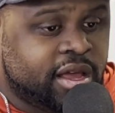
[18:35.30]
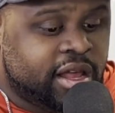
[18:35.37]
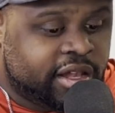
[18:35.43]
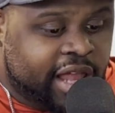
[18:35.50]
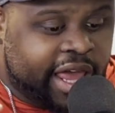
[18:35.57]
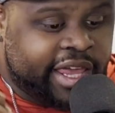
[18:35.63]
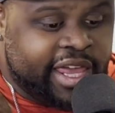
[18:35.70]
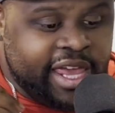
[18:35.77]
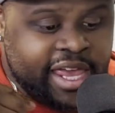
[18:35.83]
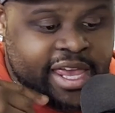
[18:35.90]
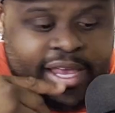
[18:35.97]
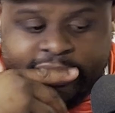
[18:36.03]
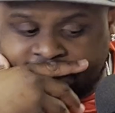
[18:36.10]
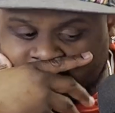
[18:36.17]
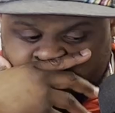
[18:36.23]
Like he
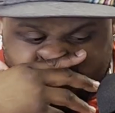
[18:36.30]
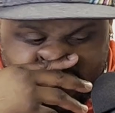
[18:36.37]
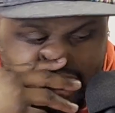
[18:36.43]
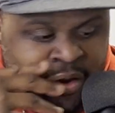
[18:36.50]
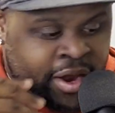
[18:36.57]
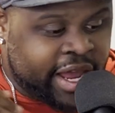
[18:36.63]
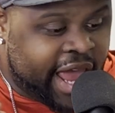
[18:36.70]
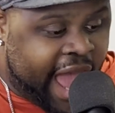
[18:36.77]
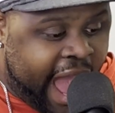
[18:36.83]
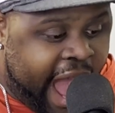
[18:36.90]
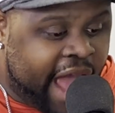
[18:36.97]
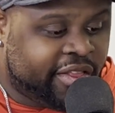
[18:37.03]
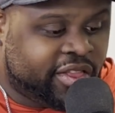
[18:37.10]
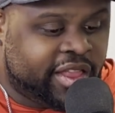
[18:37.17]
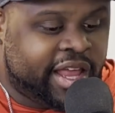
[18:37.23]
is a very
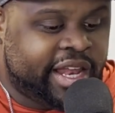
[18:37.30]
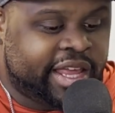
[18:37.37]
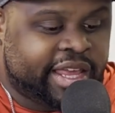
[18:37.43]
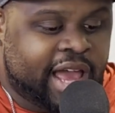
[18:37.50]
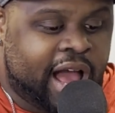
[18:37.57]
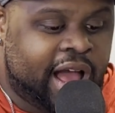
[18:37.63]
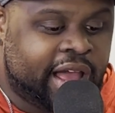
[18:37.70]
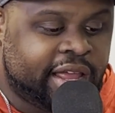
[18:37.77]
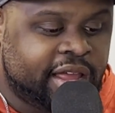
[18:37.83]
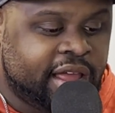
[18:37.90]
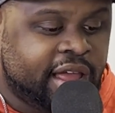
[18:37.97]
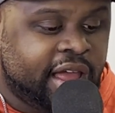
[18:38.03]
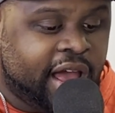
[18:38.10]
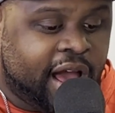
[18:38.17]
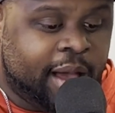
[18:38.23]
athletic guy,
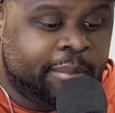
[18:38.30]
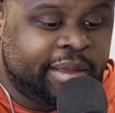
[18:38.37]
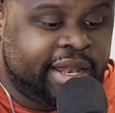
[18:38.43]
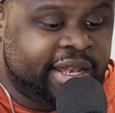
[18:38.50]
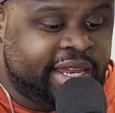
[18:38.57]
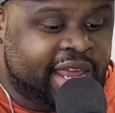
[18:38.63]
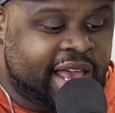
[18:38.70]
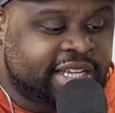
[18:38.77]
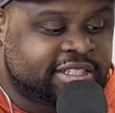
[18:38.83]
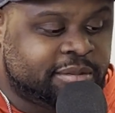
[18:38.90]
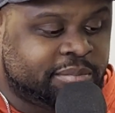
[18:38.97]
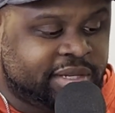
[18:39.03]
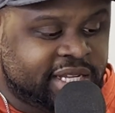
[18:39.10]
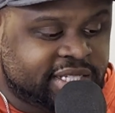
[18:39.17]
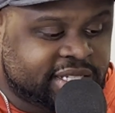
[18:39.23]
and he has
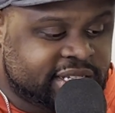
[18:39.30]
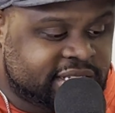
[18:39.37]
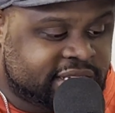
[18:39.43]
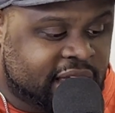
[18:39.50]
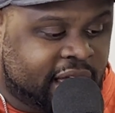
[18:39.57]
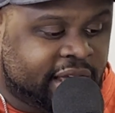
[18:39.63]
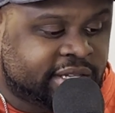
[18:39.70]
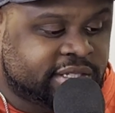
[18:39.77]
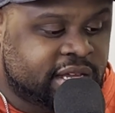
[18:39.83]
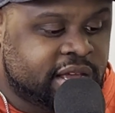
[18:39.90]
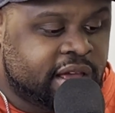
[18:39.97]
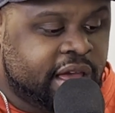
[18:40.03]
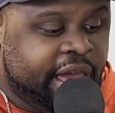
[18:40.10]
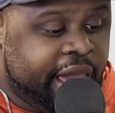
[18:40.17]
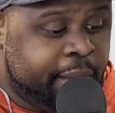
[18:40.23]
some decent size.
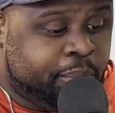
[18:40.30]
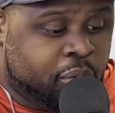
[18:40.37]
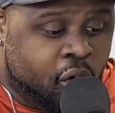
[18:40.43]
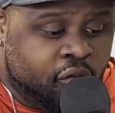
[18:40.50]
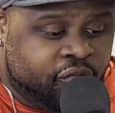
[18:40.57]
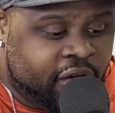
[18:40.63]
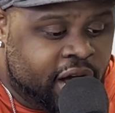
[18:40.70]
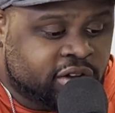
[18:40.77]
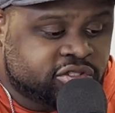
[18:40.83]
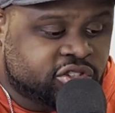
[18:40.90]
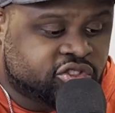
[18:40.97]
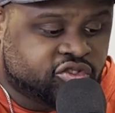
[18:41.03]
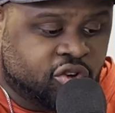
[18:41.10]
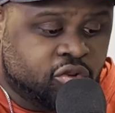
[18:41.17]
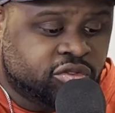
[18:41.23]
He profiles a
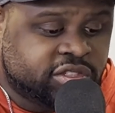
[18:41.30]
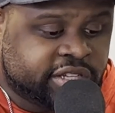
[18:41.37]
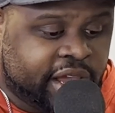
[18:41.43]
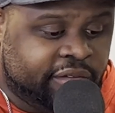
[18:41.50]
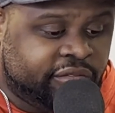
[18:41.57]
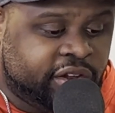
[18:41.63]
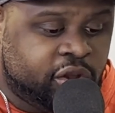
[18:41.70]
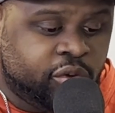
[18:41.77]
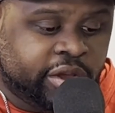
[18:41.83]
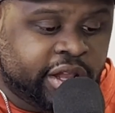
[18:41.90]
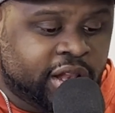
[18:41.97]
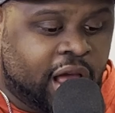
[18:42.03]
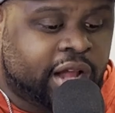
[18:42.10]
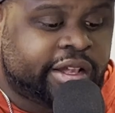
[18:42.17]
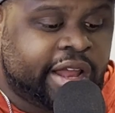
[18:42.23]
strong safety who can
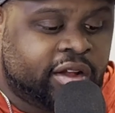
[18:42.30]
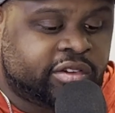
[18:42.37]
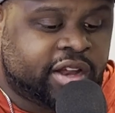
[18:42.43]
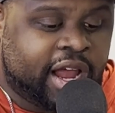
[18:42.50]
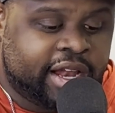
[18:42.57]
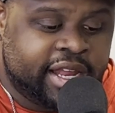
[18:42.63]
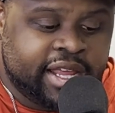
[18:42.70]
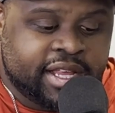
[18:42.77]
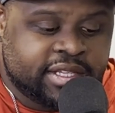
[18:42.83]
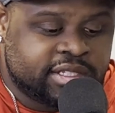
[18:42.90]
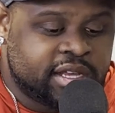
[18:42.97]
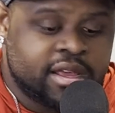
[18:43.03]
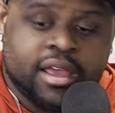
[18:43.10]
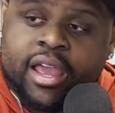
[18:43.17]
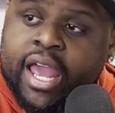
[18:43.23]
lock down tight ends
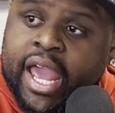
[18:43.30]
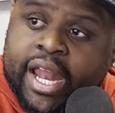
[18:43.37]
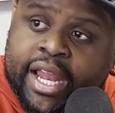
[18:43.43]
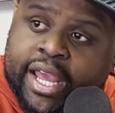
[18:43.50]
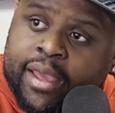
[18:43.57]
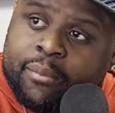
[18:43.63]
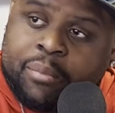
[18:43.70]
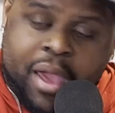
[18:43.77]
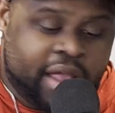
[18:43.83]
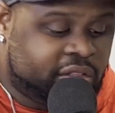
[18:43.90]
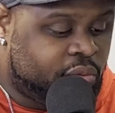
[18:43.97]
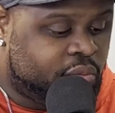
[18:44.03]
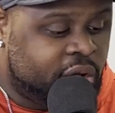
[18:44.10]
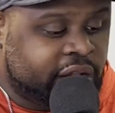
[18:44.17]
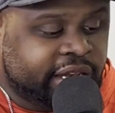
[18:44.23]
and impact the
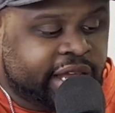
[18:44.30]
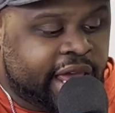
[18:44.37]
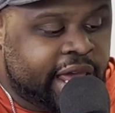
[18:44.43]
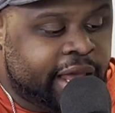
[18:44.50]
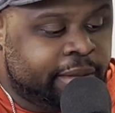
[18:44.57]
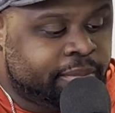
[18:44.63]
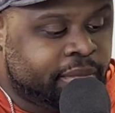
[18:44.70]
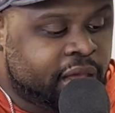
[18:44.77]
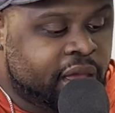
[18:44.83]
run game.